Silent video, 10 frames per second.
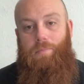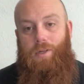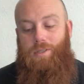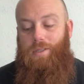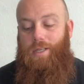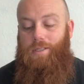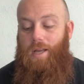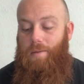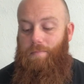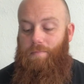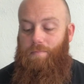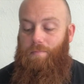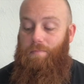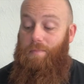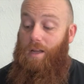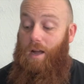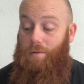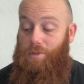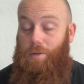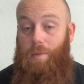Until next time,
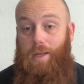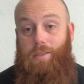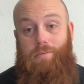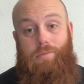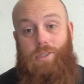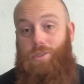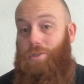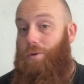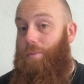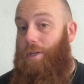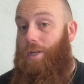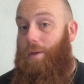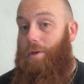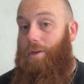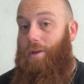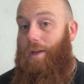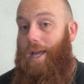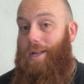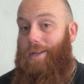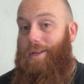I'm still Michael. This is Grimbeard Gaming,
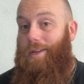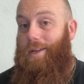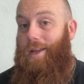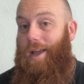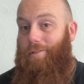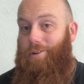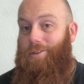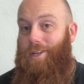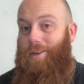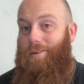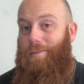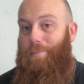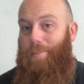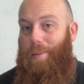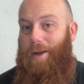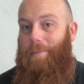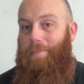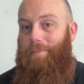and have a good day. Bye bye.